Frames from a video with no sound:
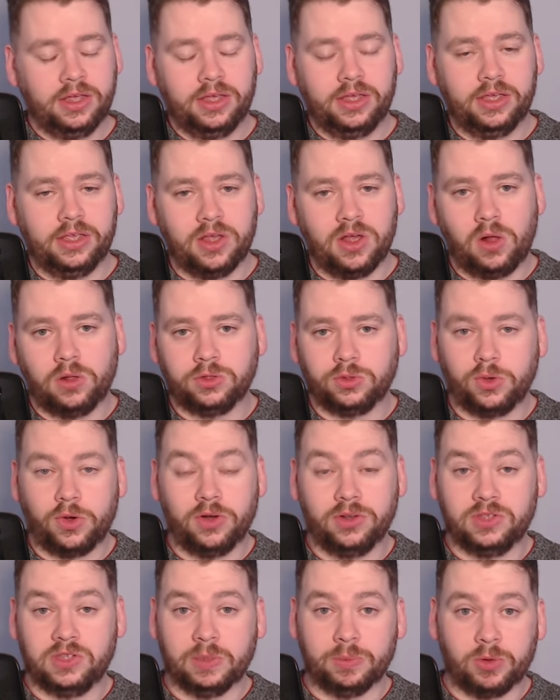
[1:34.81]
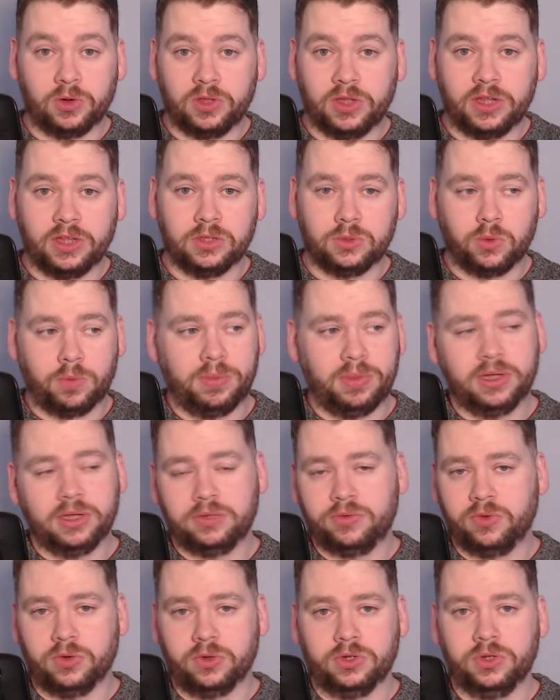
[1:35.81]
He also heard similar things where
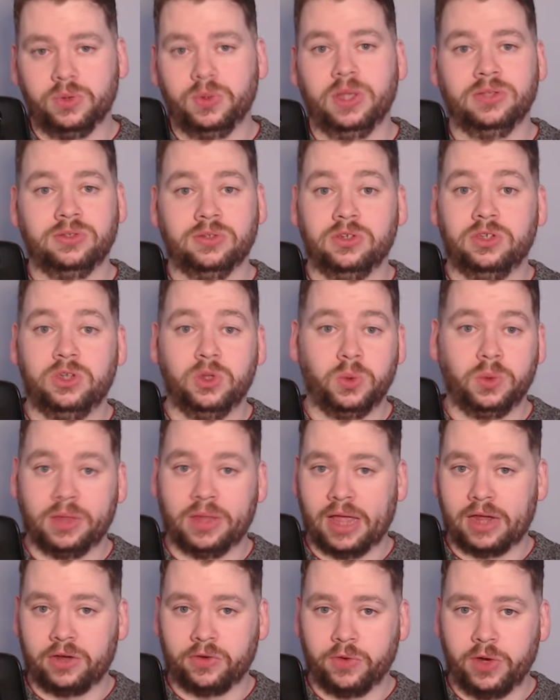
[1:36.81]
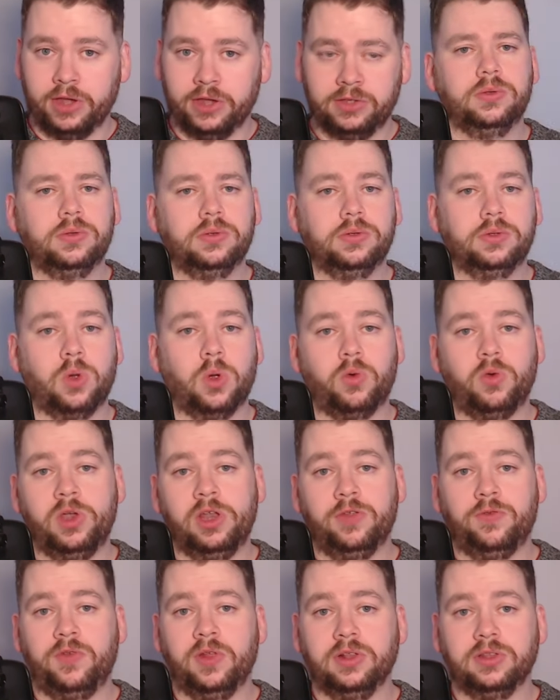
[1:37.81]
PSVR 2 isn't doing that great. So it
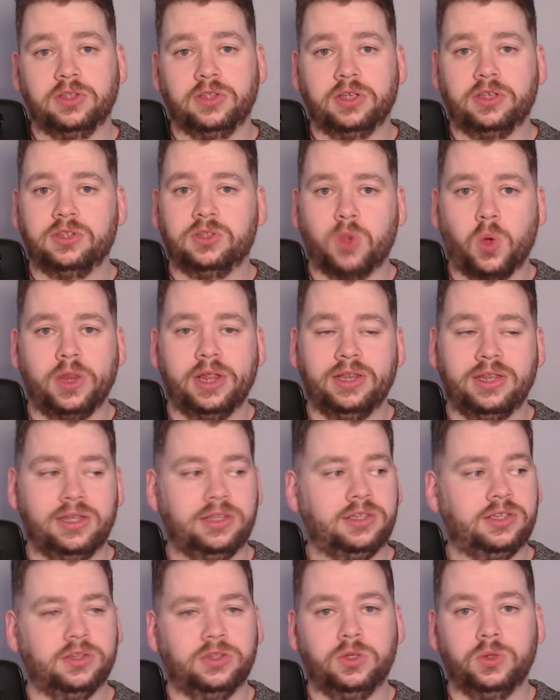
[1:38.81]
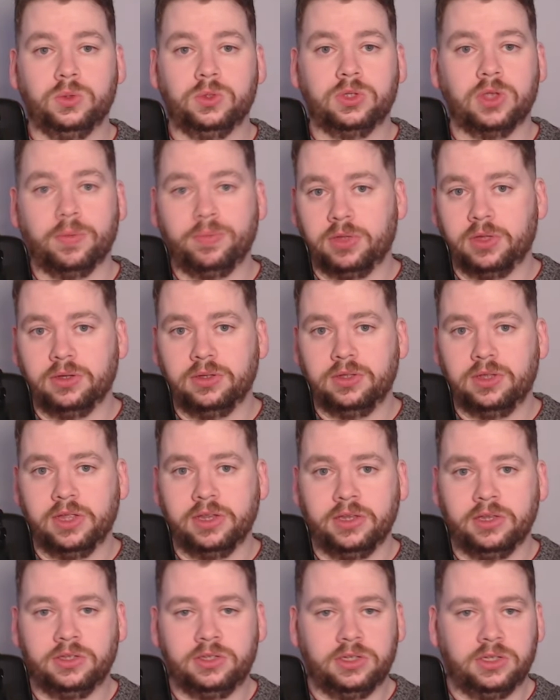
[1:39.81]
really feels like Sony need to do something. They
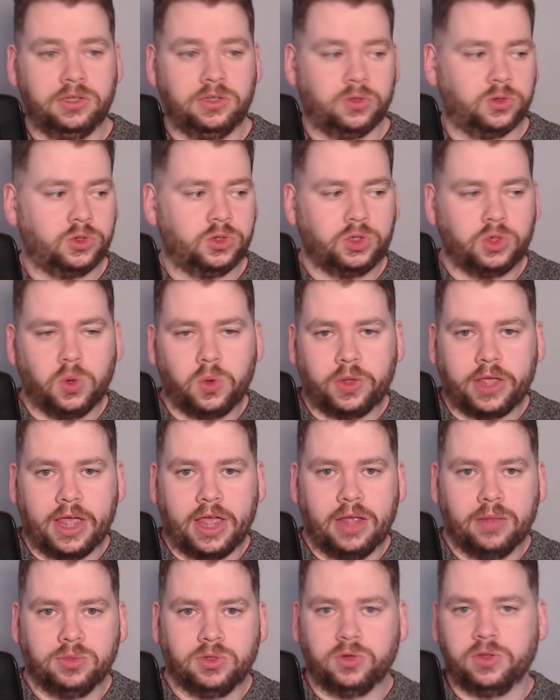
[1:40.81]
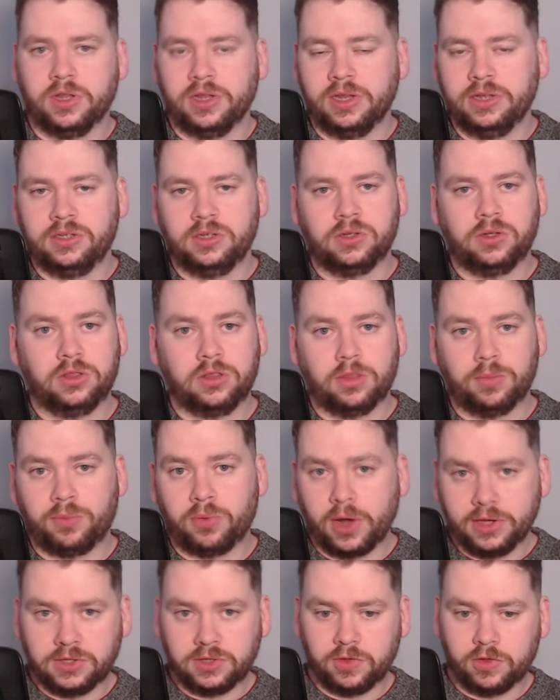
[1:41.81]
need to either show games or they need to cut the
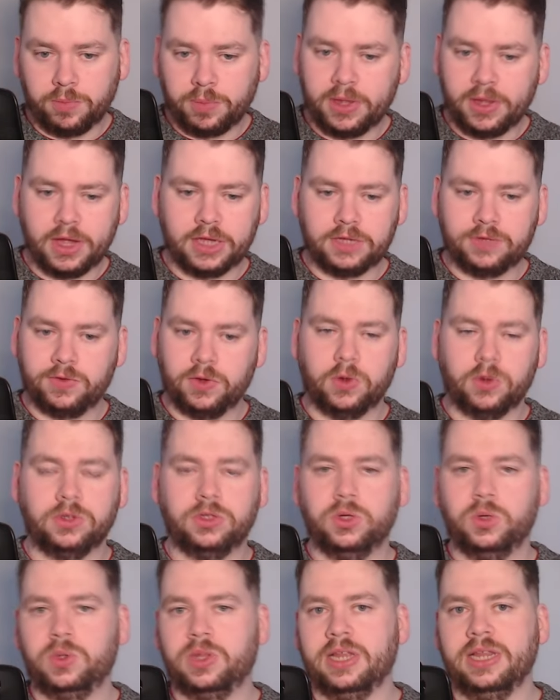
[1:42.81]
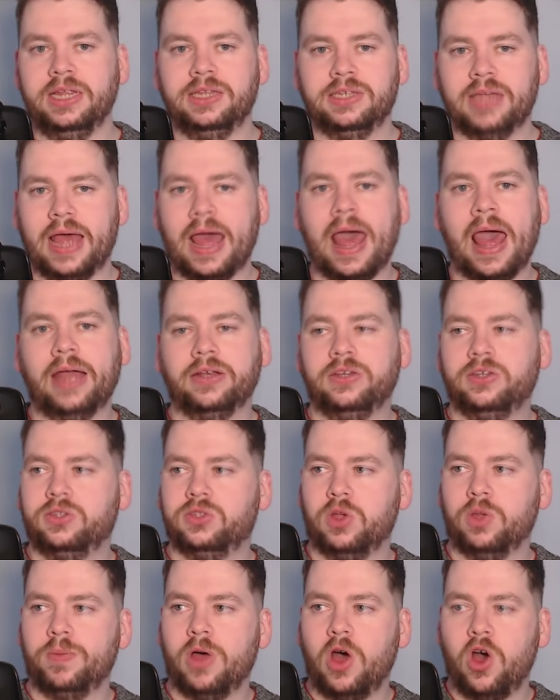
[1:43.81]
price of the PSVR 2. They need to act
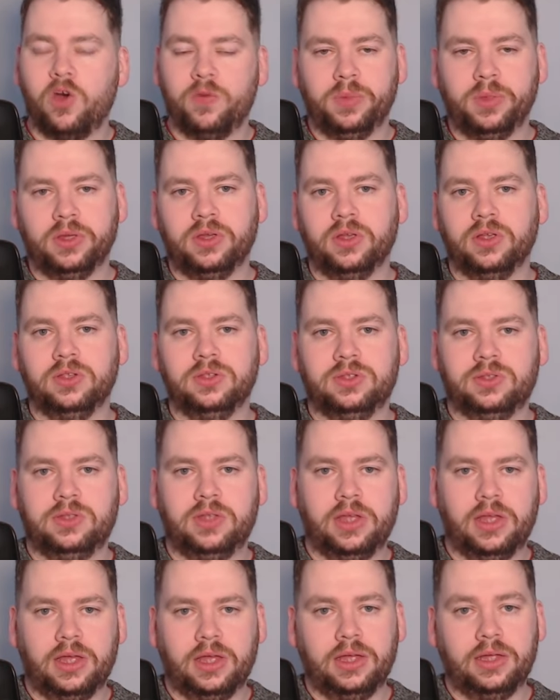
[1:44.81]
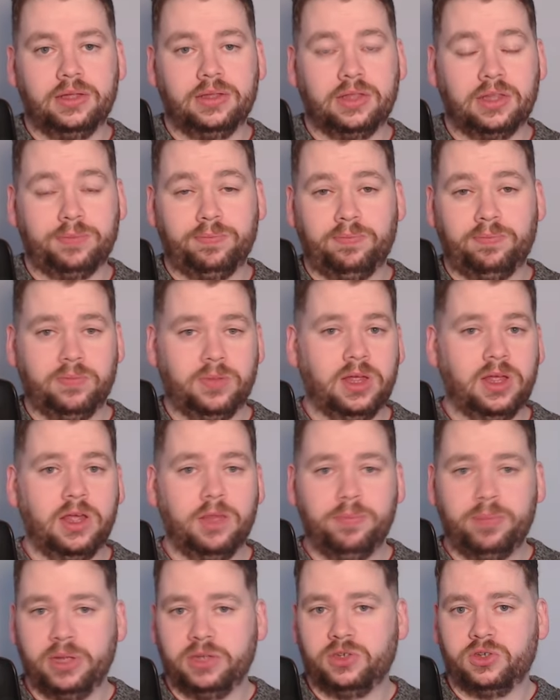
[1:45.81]
somehow because the, the
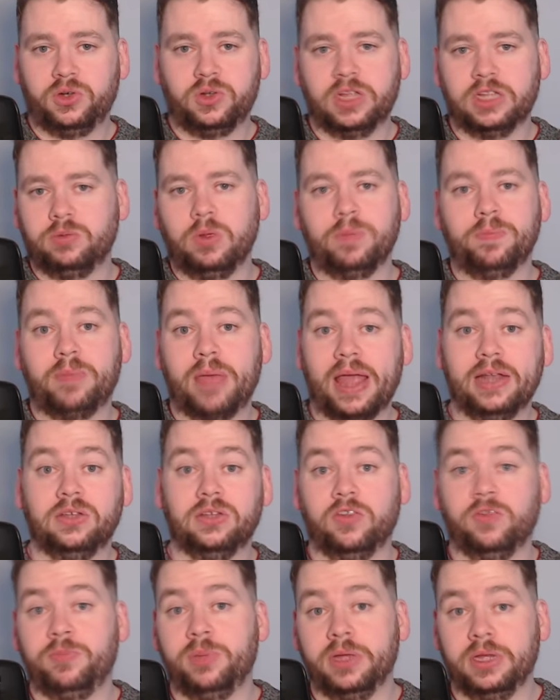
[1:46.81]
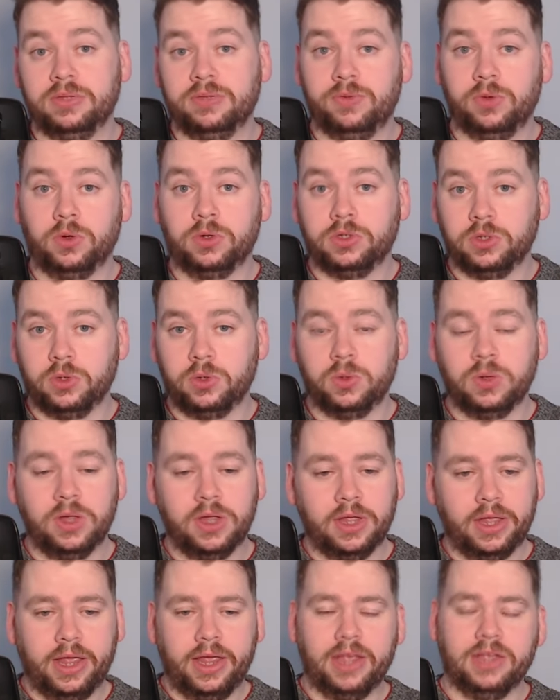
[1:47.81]
picture that's being painted of PSVR 2
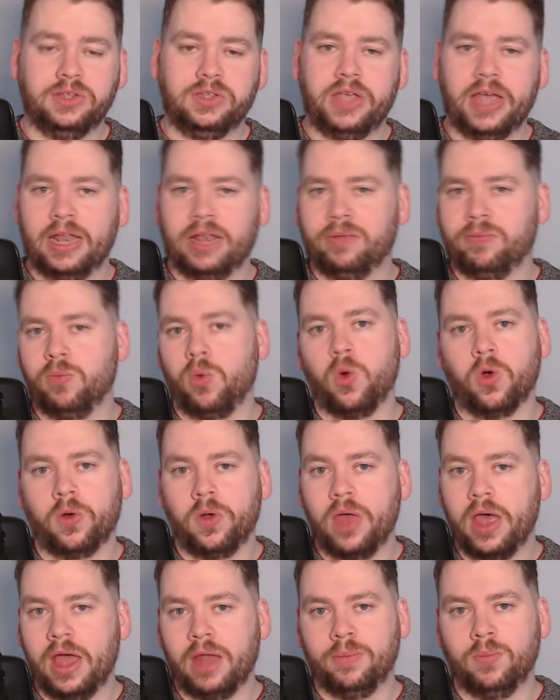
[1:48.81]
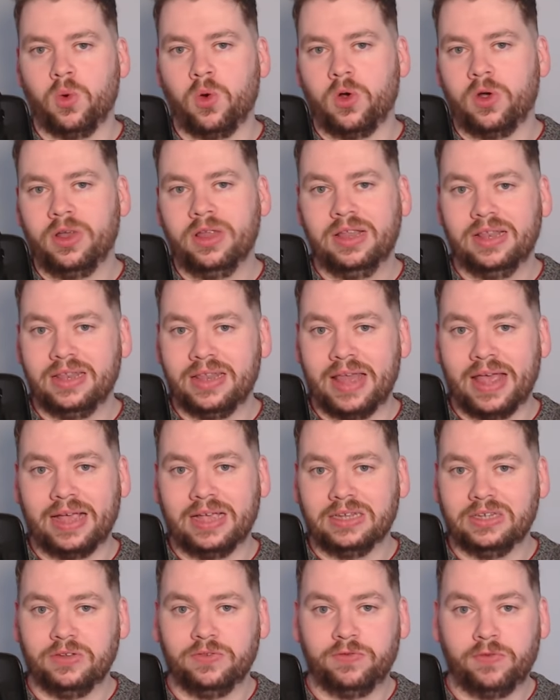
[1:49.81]
is getting more and more
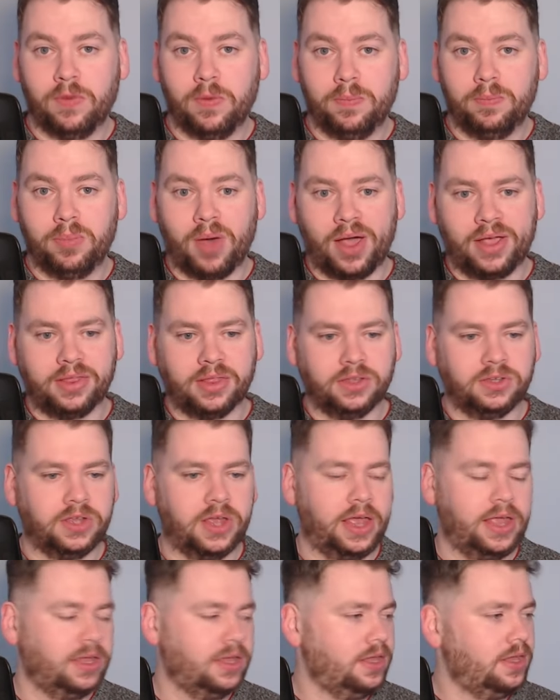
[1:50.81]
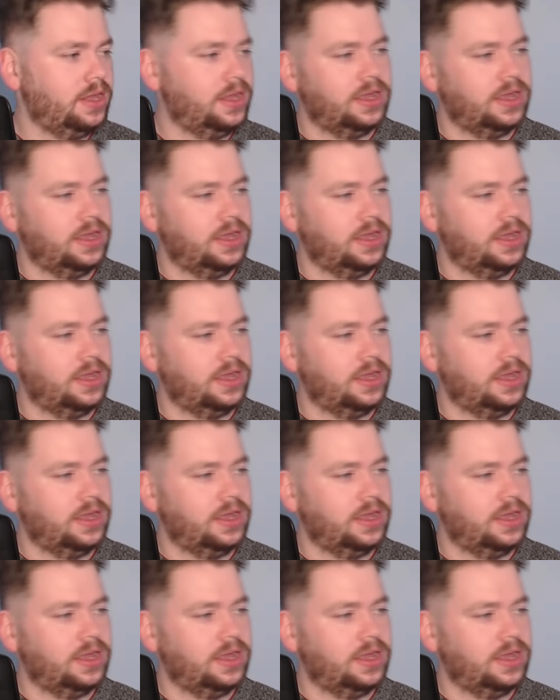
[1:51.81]
negative by the day.